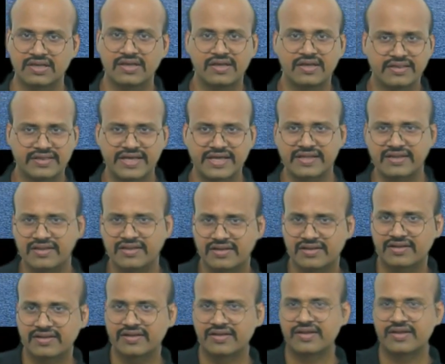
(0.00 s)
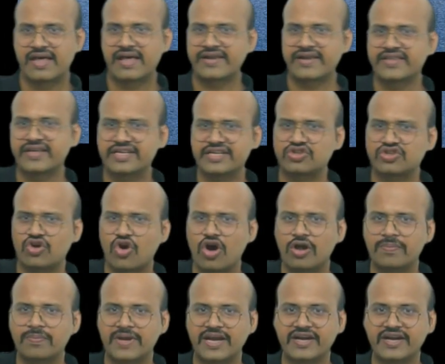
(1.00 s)
Then another is all
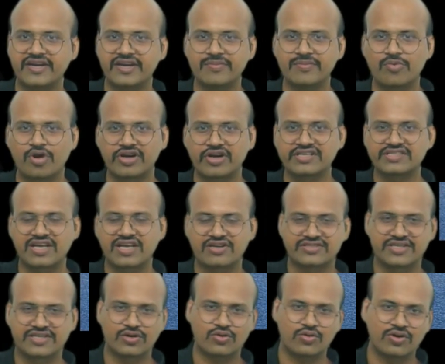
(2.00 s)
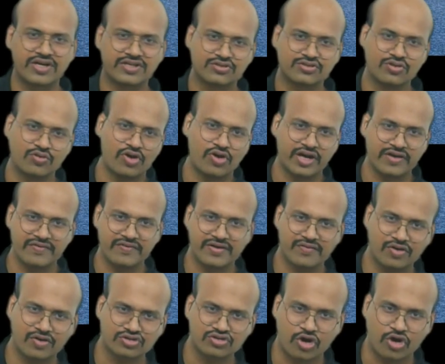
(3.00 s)
planetary bodies are circular. So whatever
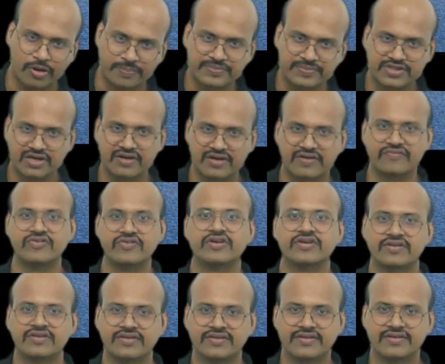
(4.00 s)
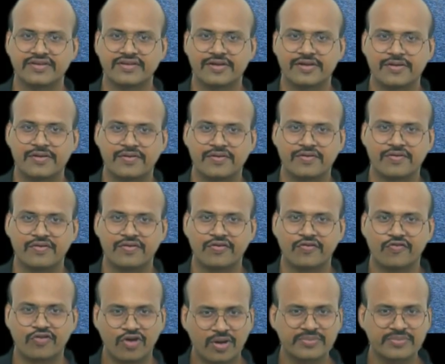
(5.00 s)
was observed
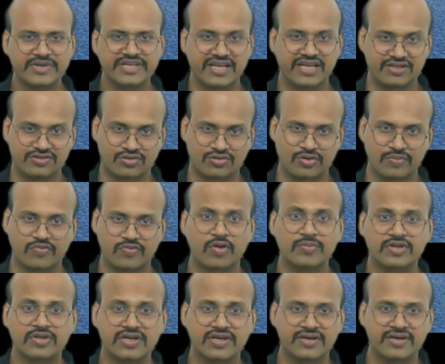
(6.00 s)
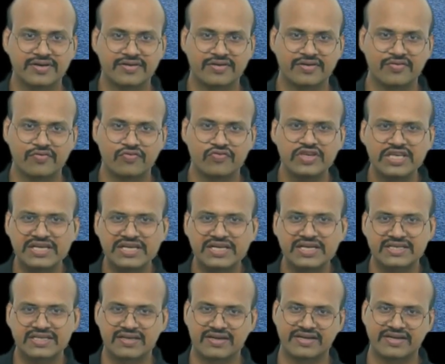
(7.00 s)
from the telescope, from the
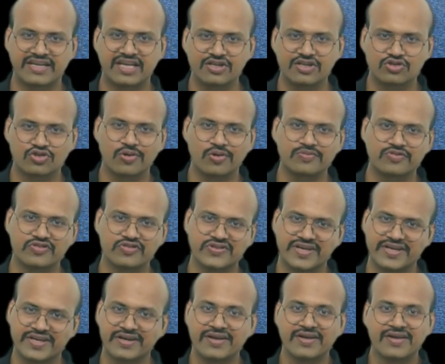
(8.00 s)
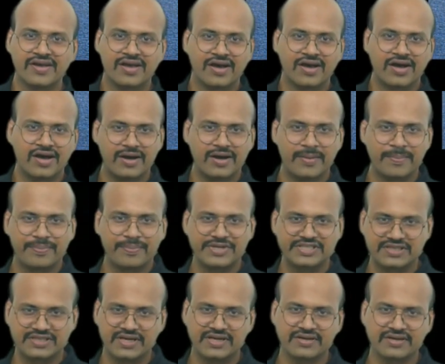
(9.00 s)
weaker telescopes which are
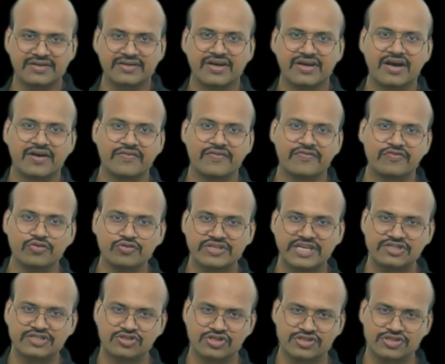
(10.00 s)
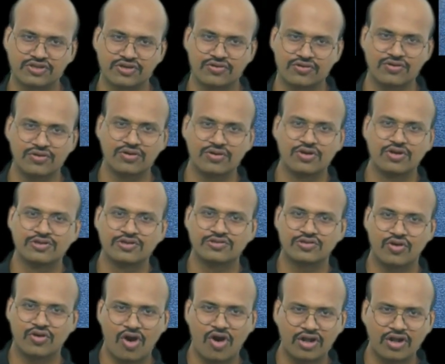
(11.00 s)
present a few centuries ago, so
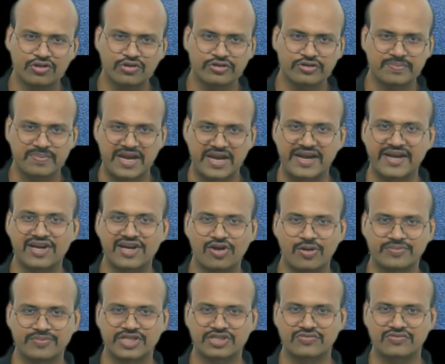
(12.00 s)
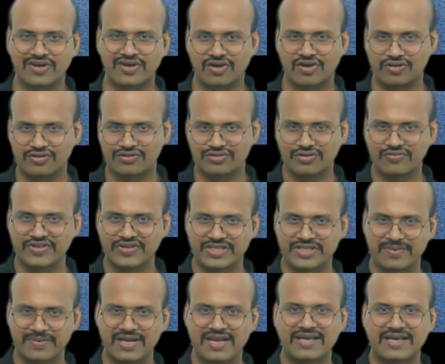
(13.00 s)
all those planetary objects were also
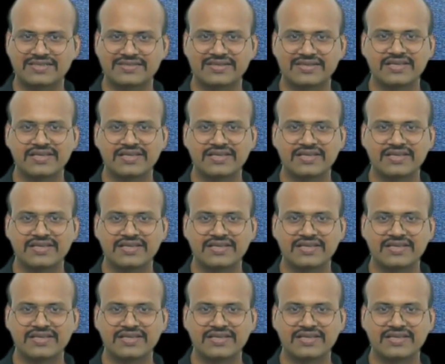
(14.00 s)
visible as